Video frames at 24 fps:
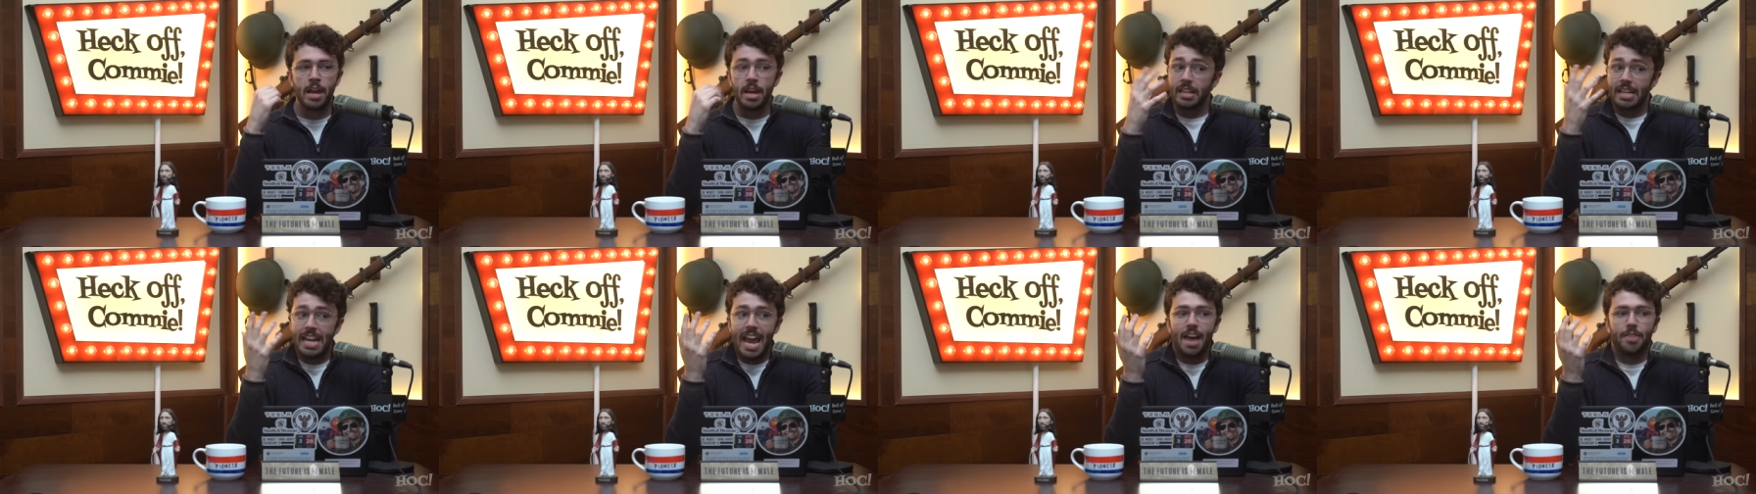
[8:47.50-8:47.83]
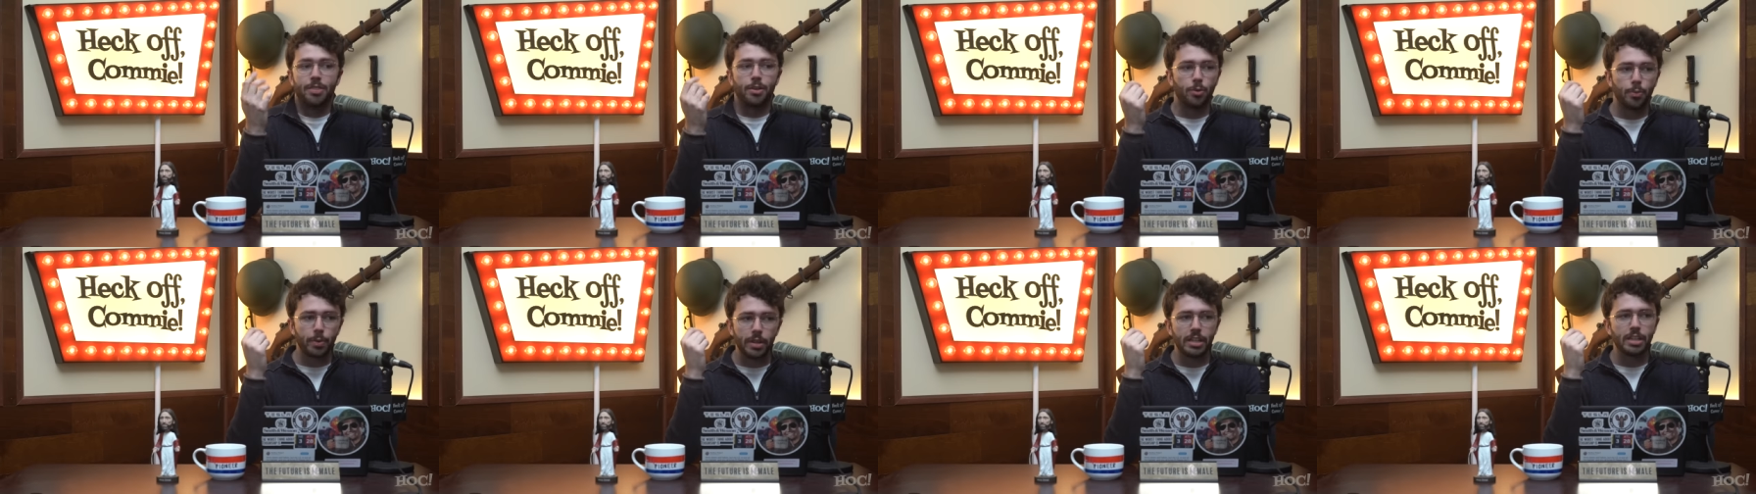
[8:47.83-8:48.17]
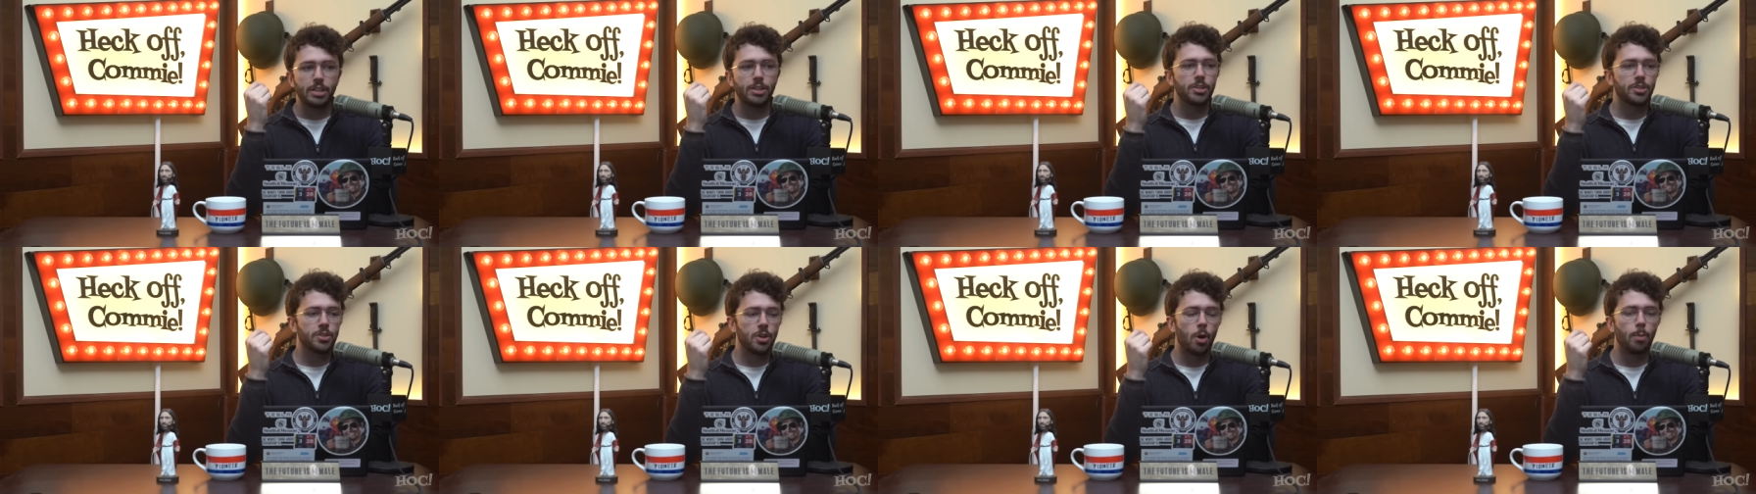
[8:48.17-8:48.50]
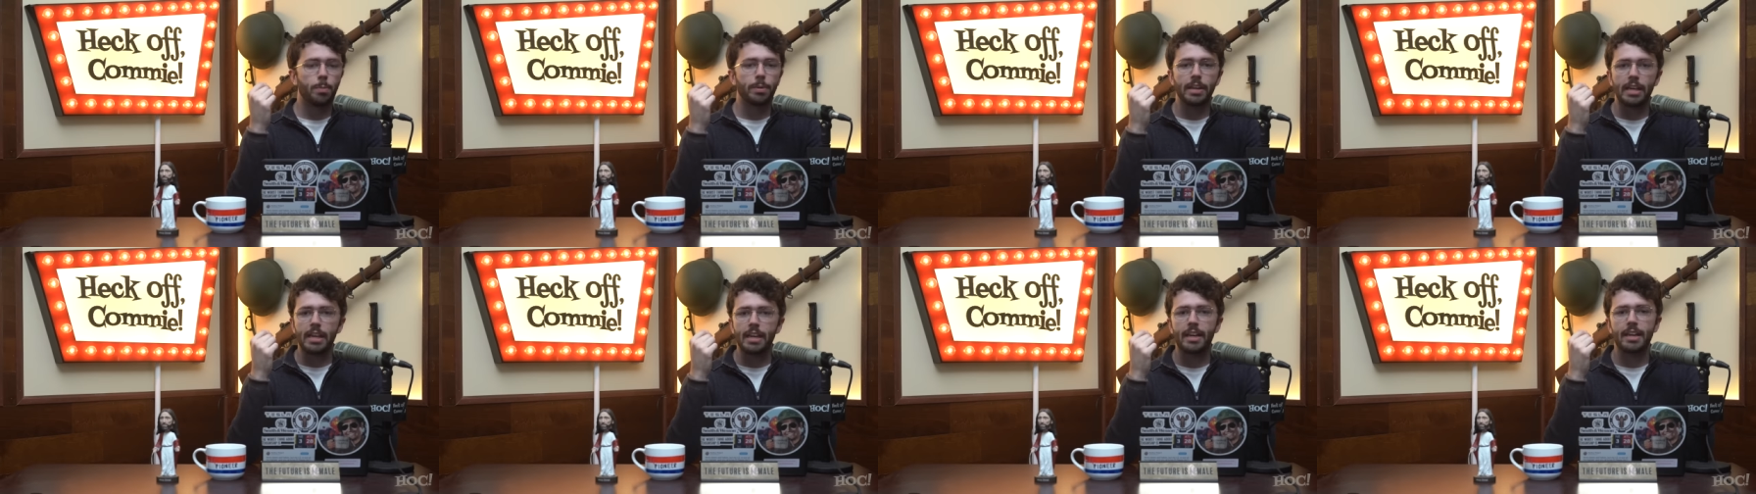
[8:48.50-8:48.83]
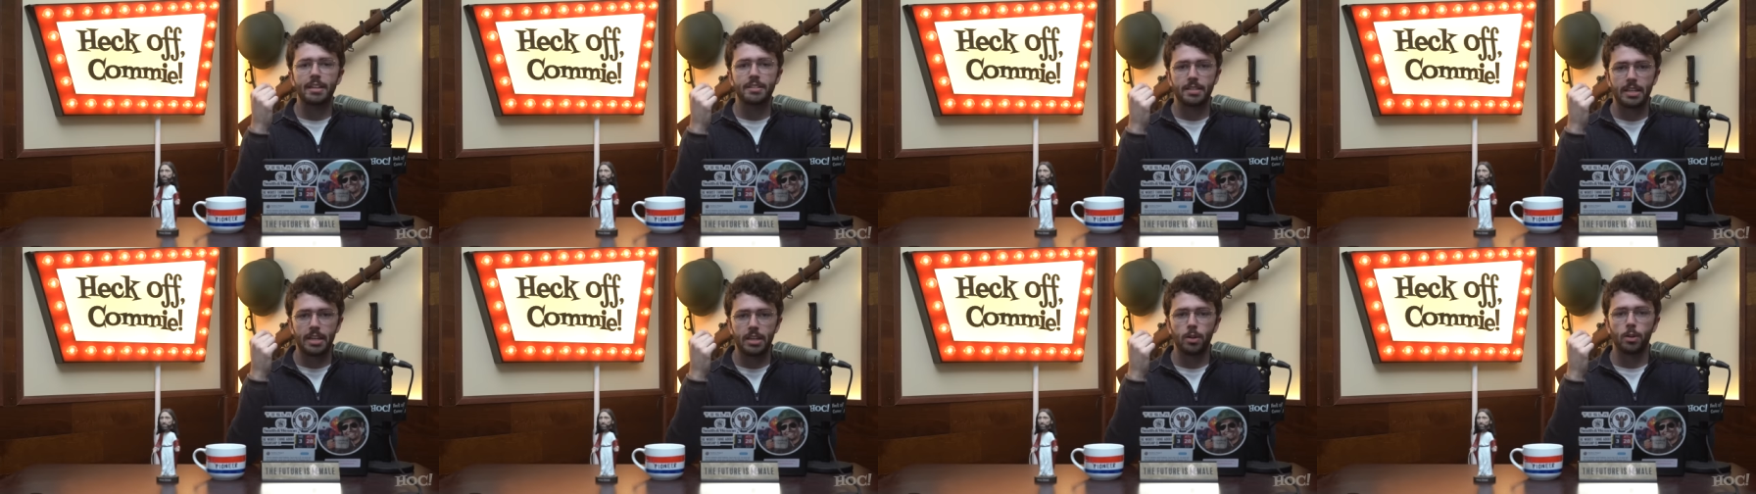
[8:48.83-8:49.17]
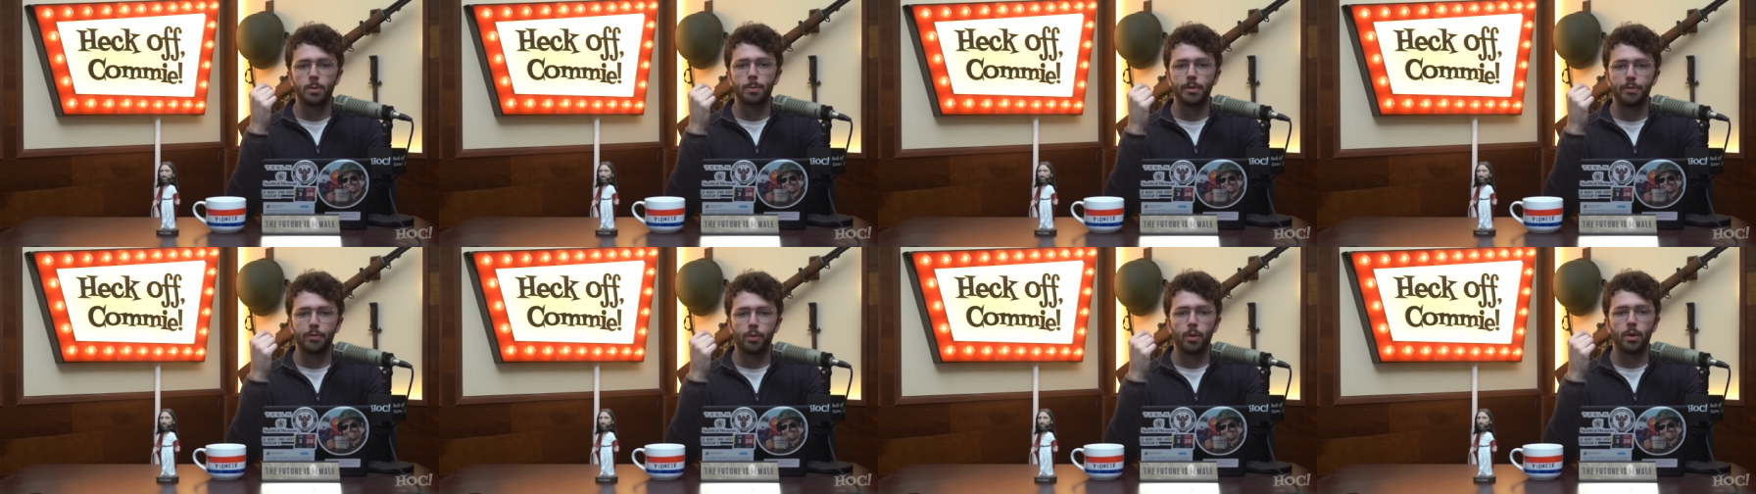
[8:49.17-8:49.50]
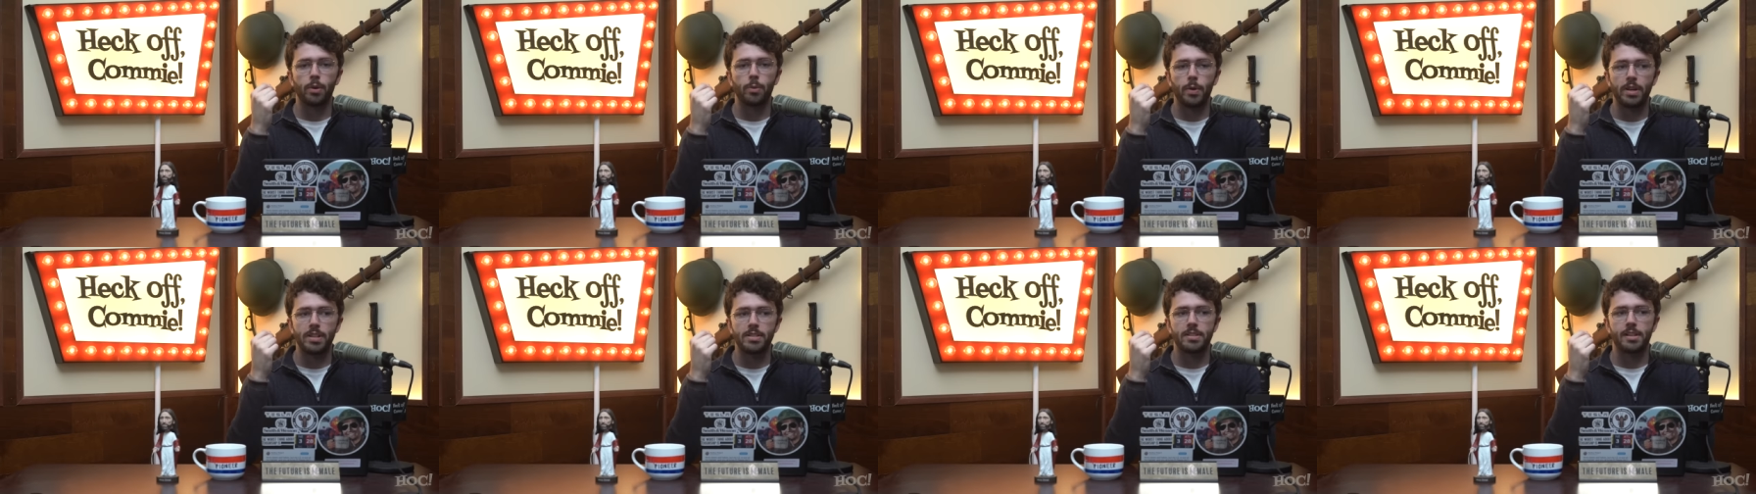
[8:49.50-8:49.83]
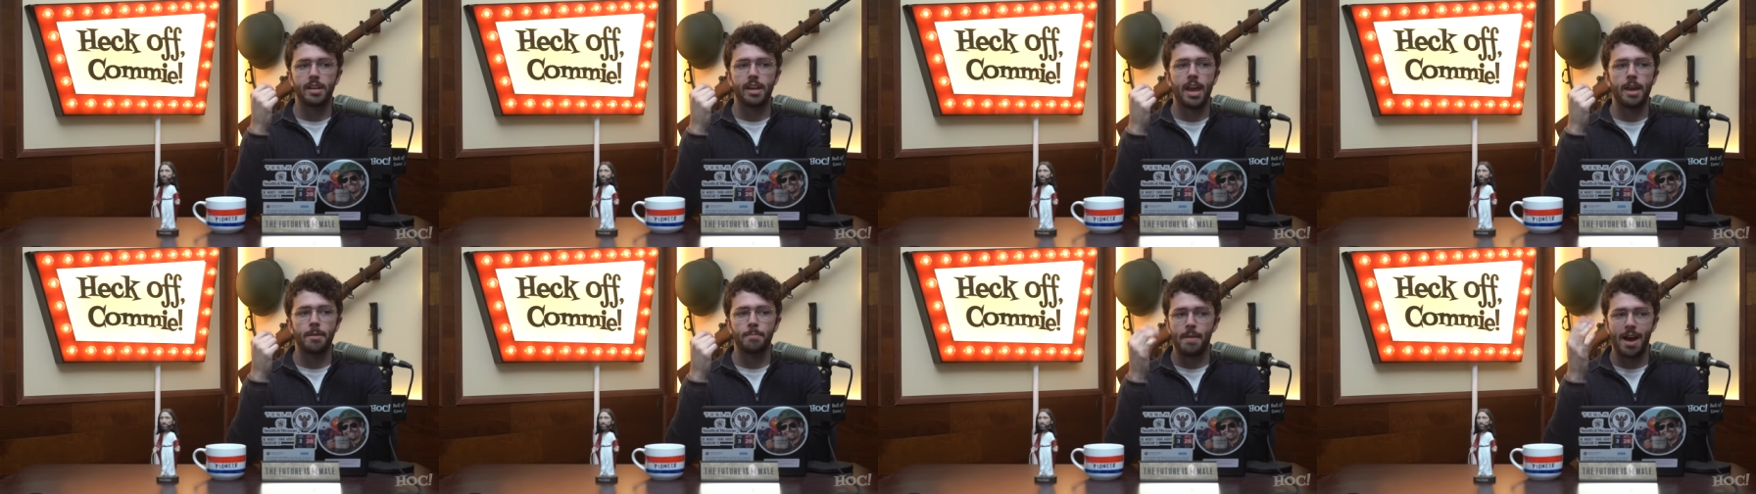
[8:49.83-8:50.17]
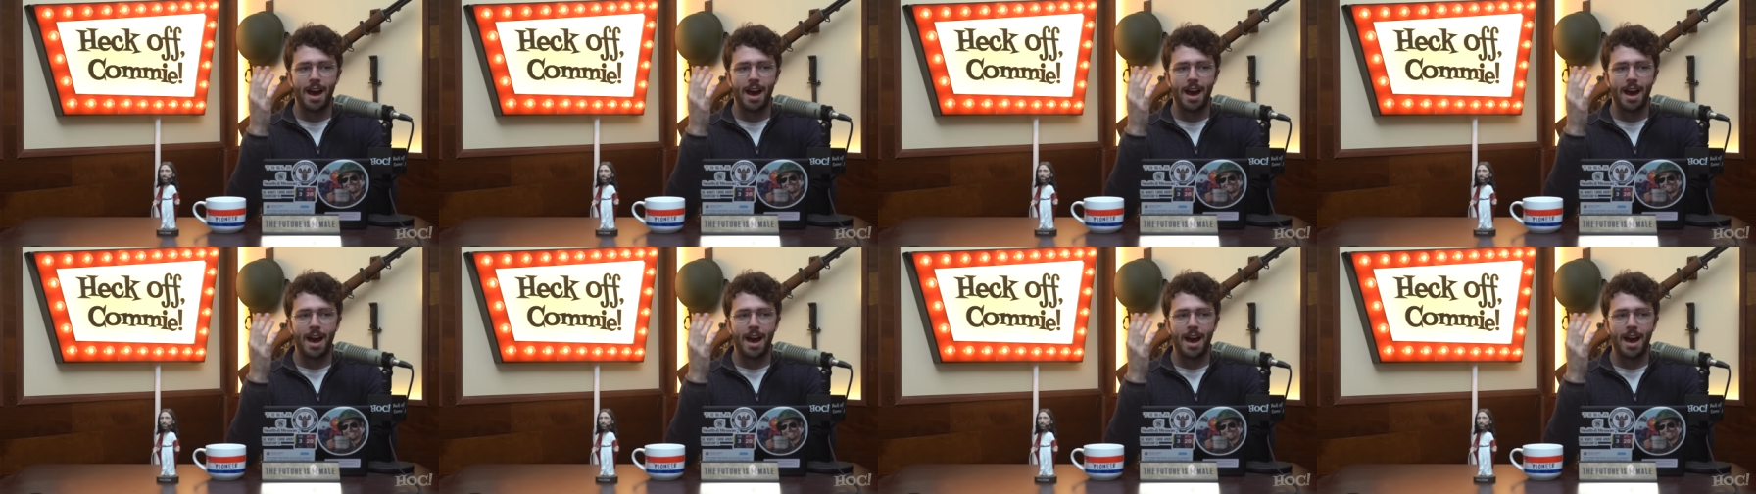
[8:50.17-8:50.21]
yeah, they're really just hoping he gets killed before he wins again,